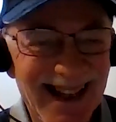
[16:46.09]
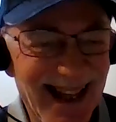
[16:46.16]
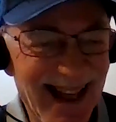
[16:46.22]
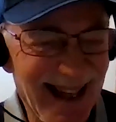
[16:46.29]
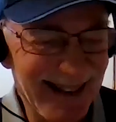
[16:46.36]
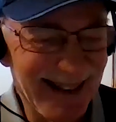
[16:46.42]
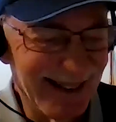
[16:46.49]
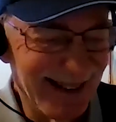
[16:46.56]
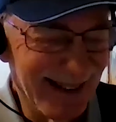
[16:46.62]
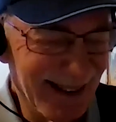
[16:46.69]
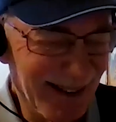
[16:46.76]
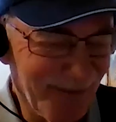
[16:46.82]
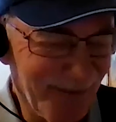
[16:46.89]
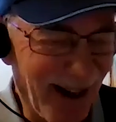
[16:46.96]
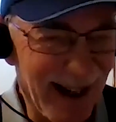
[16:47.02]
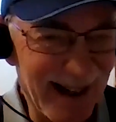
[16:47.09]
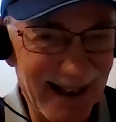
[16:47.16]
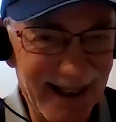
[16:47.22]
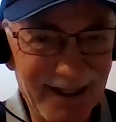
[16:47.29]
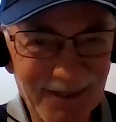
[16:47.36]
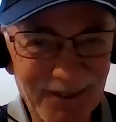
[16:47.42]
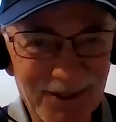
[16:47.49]
and
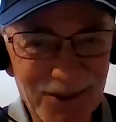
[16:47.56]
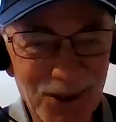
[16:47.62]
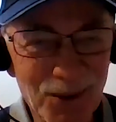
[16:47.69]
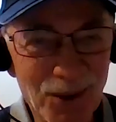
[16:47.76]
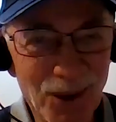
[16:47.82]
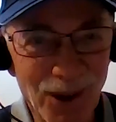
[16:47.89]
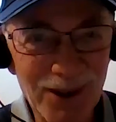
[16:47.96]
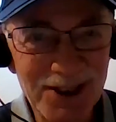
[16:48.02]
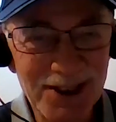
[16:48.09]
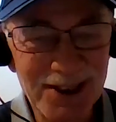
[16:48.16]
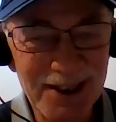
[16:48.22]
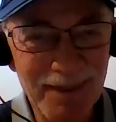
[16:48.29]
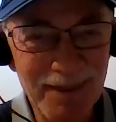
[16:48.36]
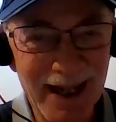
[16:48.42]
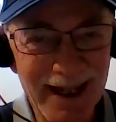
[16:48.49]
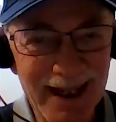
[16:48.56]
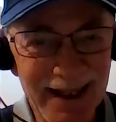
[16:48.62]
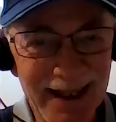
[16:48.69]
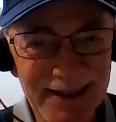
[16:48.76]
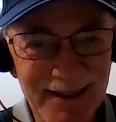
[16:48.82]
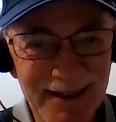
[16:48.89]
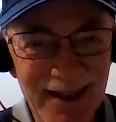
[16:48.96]
finding 2 horses to bet
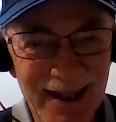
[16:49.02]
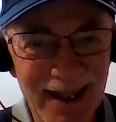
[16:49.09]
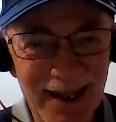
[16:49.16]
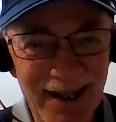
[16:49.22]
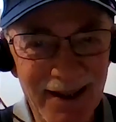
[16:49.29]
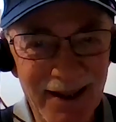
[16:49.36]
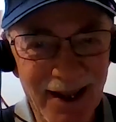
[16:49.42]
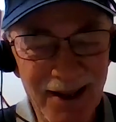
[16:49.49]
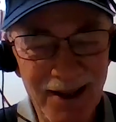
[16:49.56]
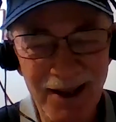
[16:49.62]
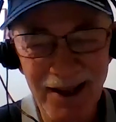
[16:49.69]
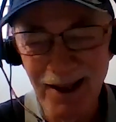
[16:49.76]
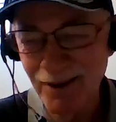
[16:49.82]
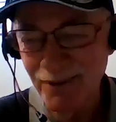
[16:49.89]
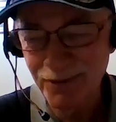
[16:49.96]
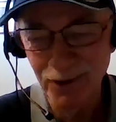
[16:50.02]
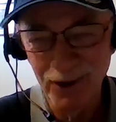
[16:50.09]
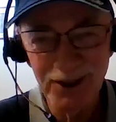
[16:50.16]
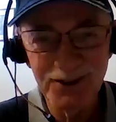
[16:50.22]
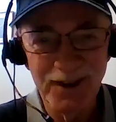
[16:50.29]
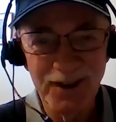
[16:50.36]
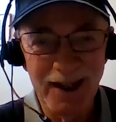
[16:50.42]
against a
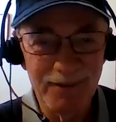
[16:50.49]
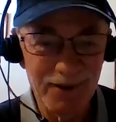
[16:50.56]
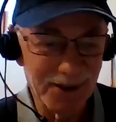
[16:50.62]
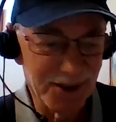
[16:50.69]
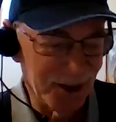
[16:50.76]
false favorite.